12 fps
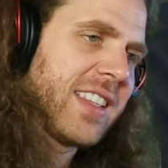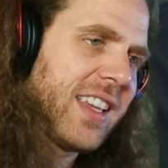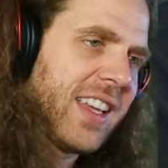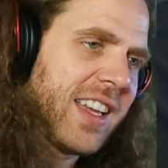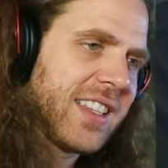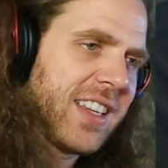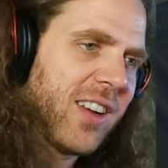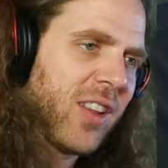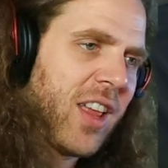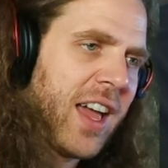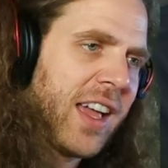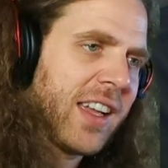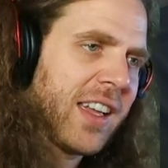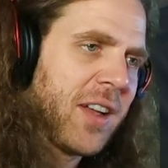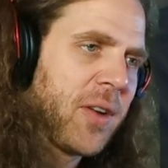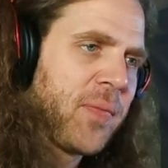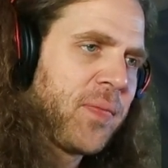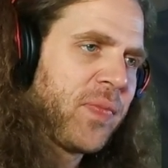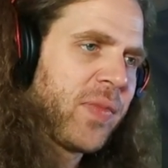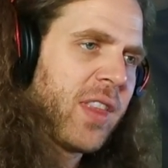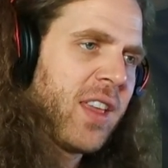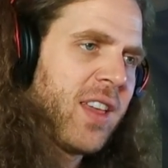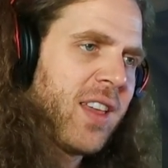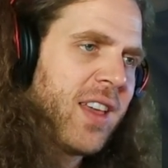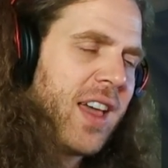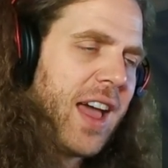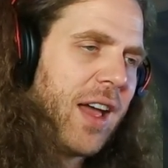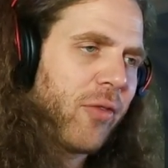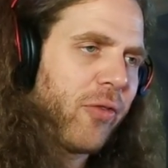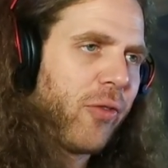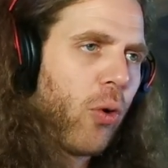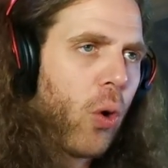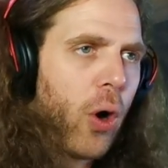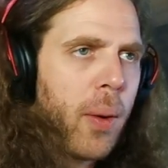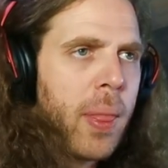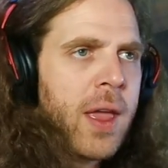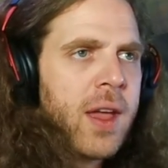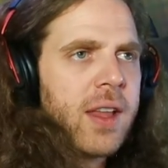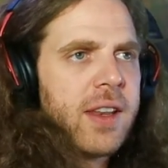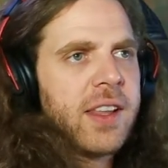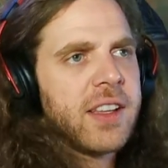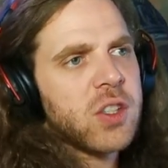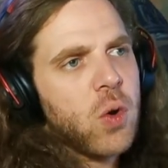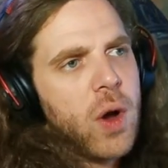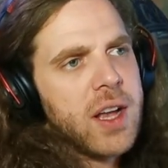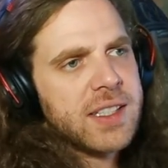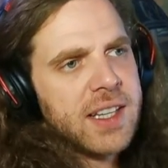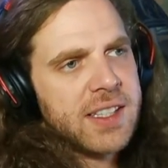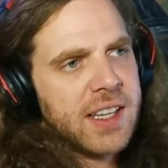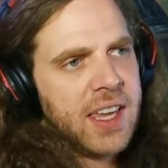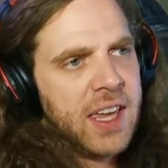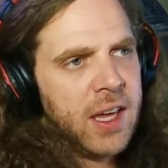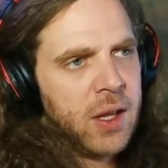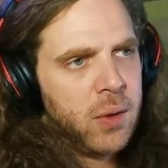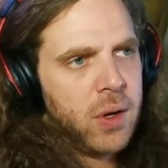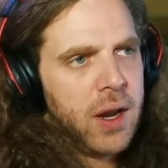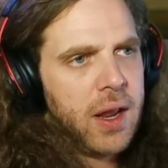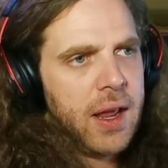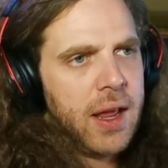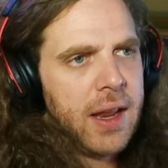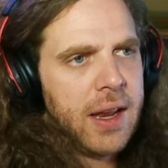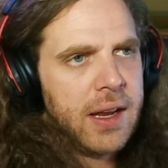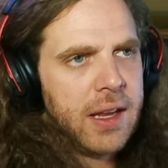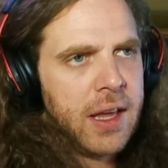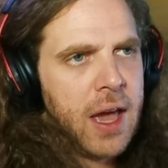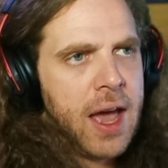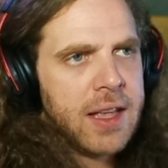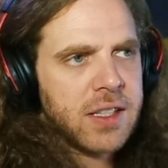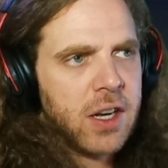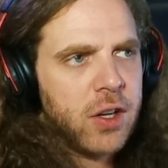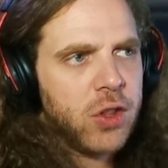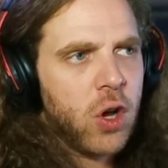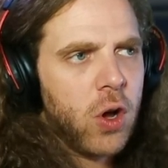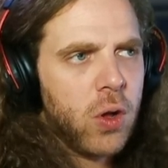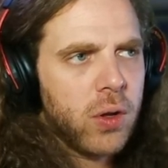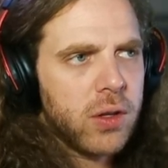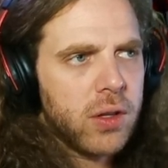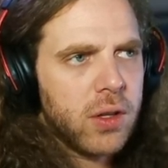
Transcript: He gets here like at 4. This quest as a kid, as an adult,